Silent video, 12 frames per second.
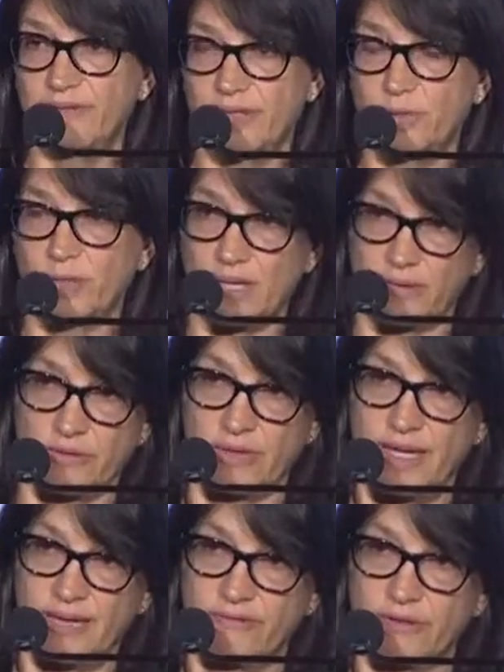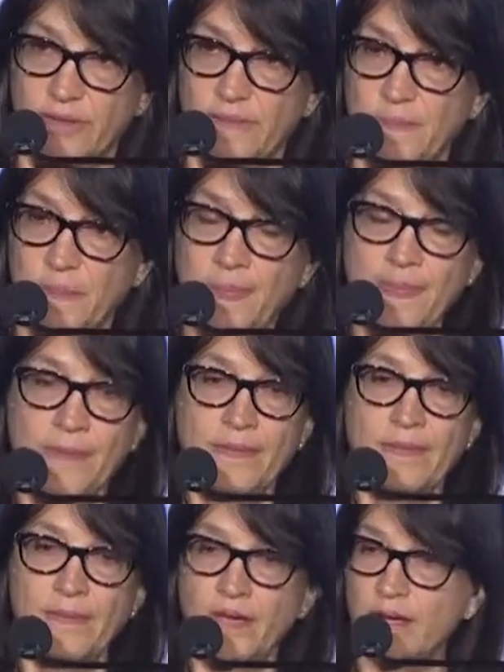and recovery effort,
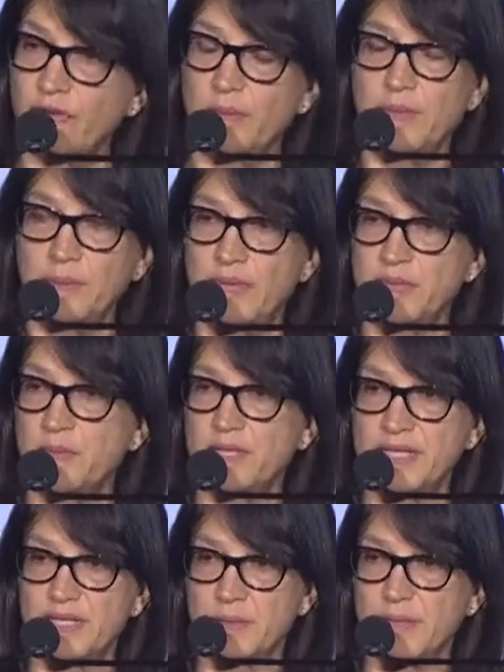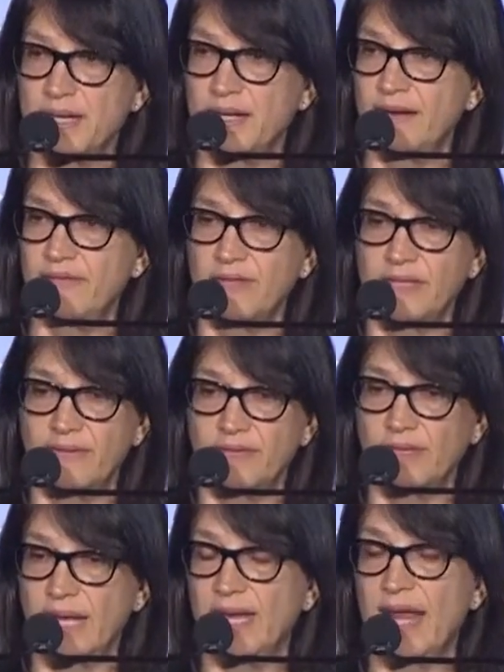the government must participate at every
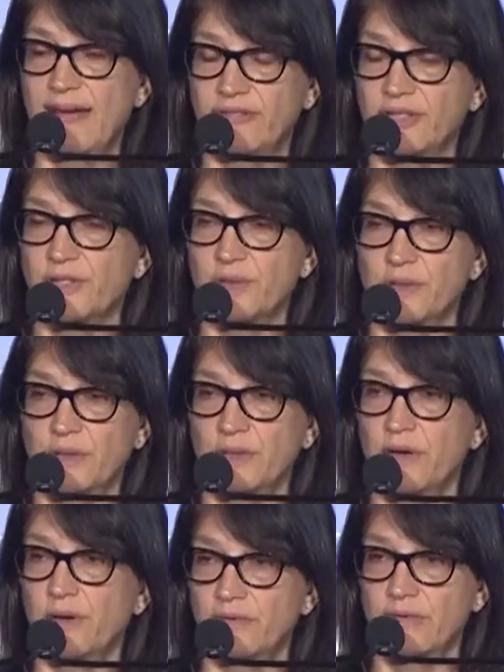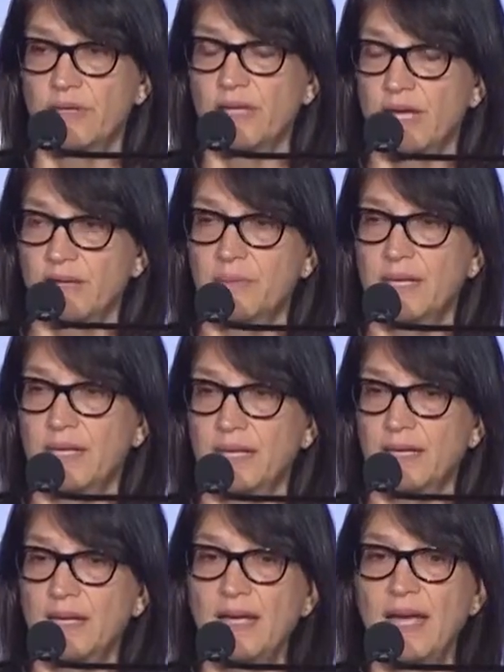level and have control over a lot of money.
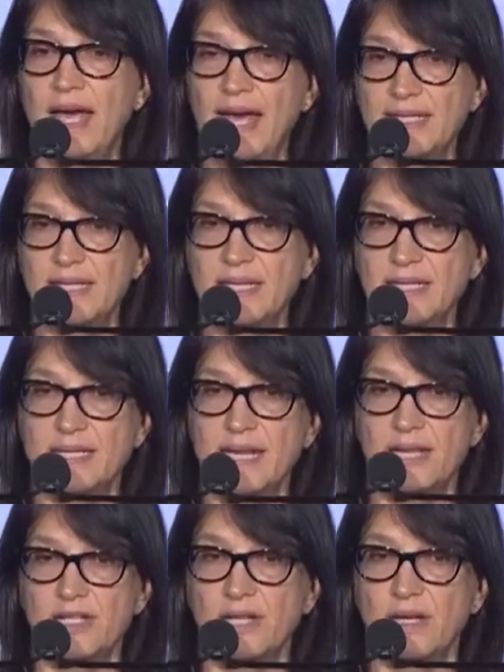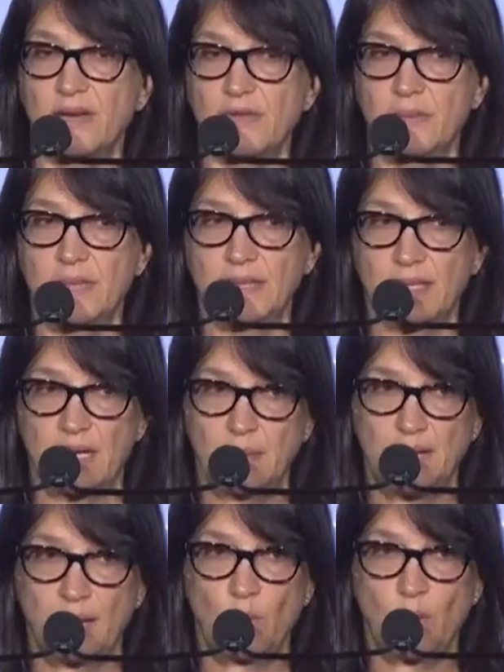As it is, the Haitian government got
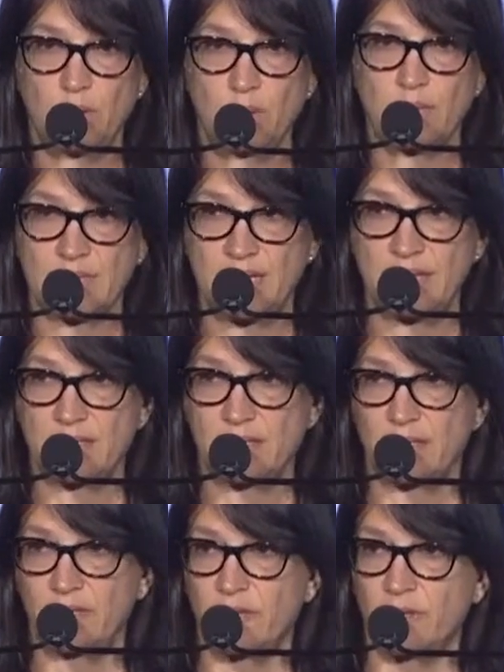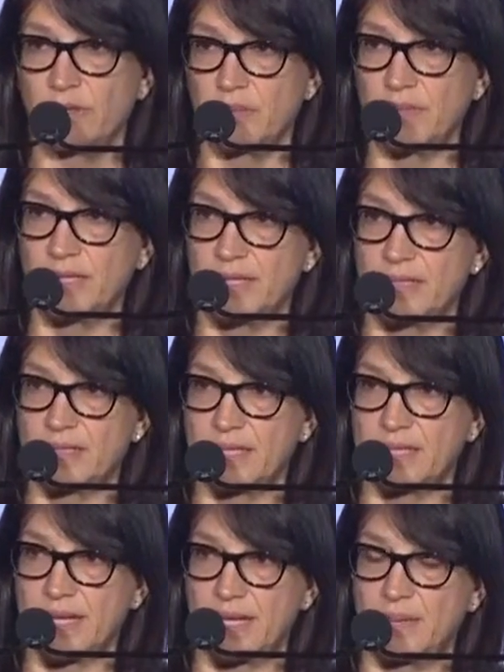about one percent of all the monies that
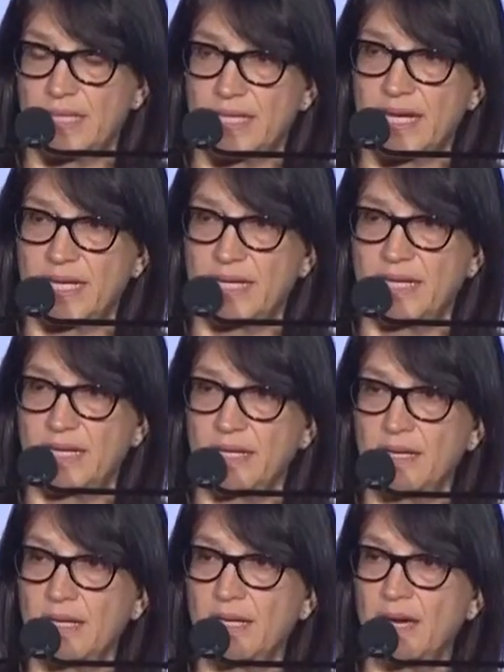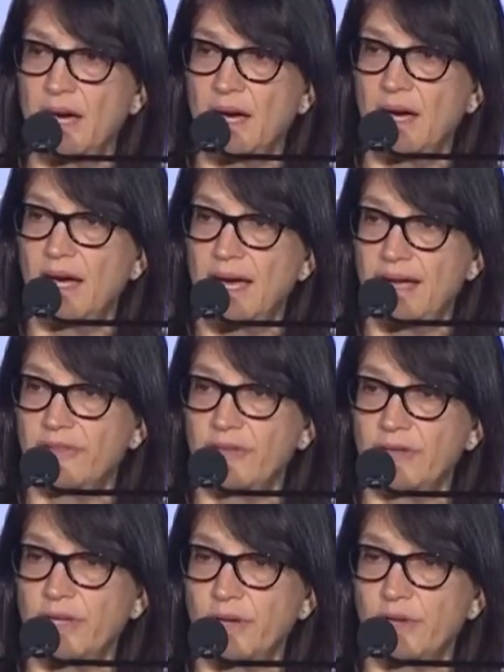came into Haiti uh, after
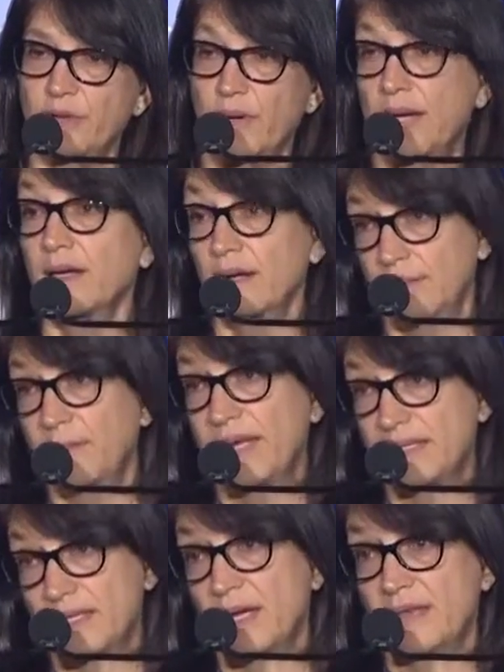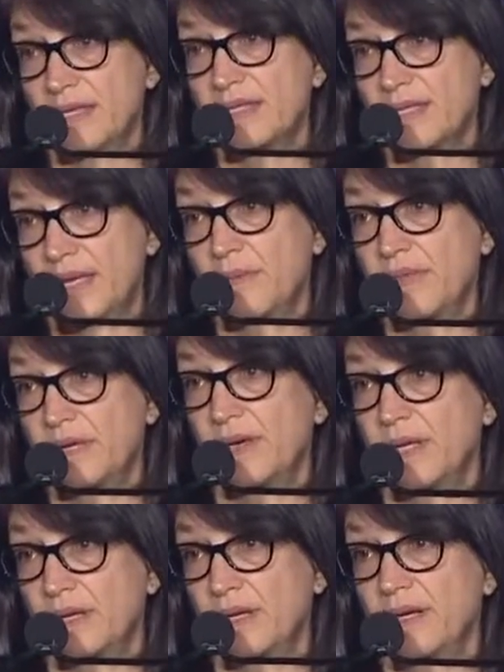the earthquake, based on this same
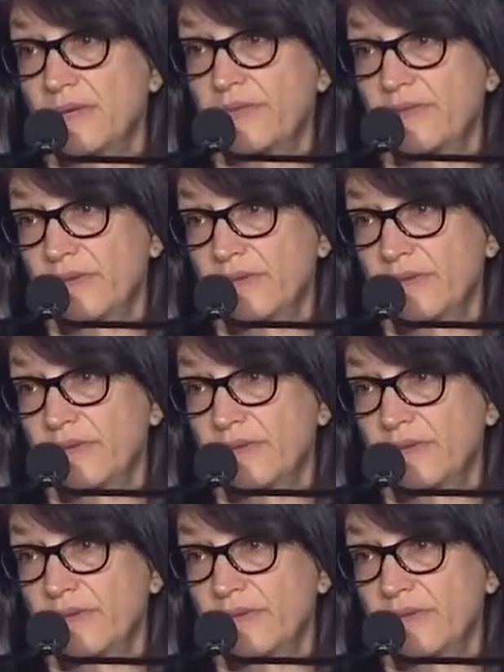theory that if,